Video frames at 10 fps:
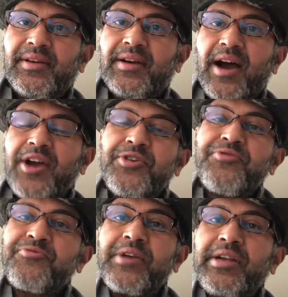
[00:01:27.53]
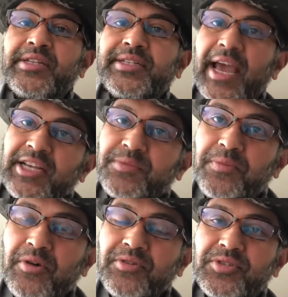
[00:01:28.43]
I don't read
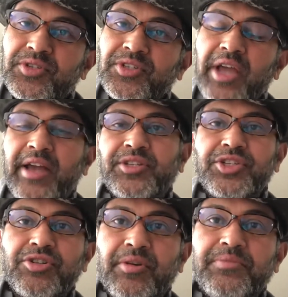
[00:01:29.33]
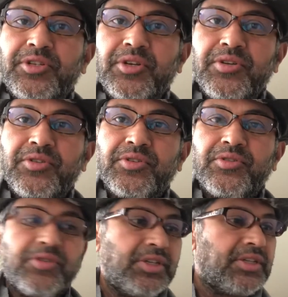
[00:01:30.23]
textbooks and scriptures to
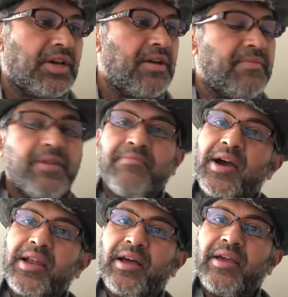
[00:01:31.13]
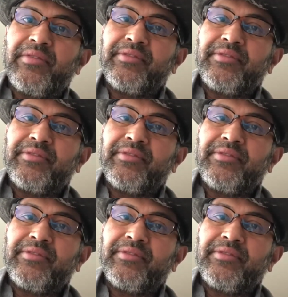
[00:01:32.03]
determine my life.